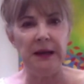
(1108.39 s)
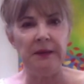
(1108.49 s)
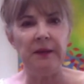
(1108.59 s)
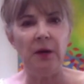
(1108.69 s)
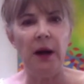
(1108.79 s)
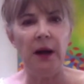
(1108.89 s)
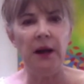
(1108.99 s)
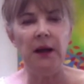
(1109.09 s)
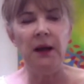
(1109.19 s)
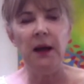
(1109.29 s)
And so I
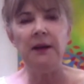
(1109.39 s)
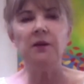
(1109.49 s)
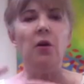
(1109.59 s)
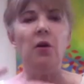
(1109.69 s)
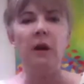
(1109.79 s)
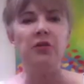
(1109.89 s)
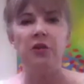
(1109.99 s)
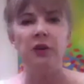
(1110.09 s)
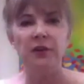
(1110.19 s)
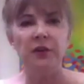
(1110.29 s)
didn't
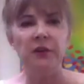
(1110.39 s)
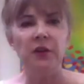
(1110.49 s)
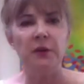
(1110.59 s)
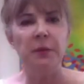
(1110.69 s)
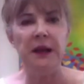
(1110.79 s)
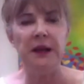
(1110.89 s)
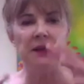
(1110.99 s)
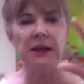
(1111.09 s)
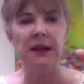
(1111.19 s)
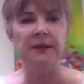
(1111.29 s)
question. I just started painting
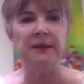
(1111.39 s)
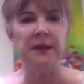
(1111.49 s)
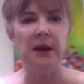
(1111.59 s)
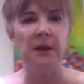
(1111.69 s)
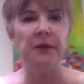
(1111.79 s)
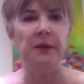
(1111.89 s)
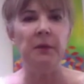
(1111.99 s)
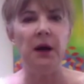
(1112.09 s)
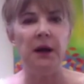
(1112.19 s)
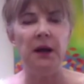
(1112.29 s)
landscapes in
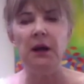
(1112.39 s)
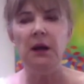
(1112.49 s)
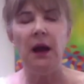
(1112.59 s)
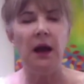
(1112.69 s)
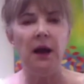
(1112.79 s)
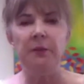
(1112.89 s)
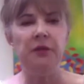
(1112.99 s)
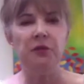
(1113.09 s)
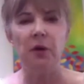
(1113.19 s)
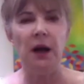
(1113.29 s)
my
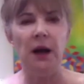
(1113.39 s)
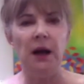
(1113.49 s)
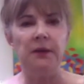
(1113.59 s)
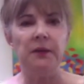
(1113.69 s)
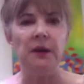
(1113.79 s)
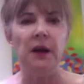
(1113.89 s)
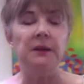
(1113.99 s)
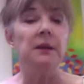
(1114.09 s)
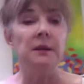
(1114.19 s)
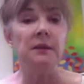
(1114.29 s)
abstracts, and I
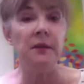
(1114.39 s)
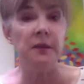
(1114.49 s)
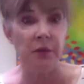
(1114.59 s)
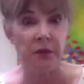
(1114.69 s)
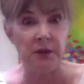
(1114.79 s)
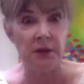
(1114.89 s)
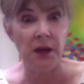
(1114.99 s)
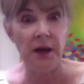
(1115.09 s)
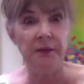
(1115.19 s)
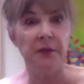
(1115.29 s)
did some still
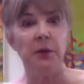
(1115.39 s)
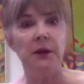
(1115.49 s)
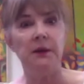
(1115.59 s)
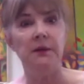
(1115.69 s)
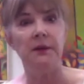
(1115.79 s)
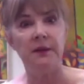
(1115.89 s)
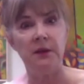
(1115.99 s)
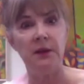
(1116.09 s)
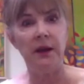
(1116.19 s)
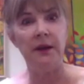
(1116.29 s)
lifes when I did the
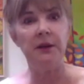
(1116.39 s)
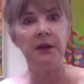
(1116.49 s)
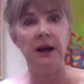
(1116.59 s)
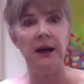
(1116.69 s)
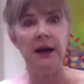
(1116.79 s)
still life class.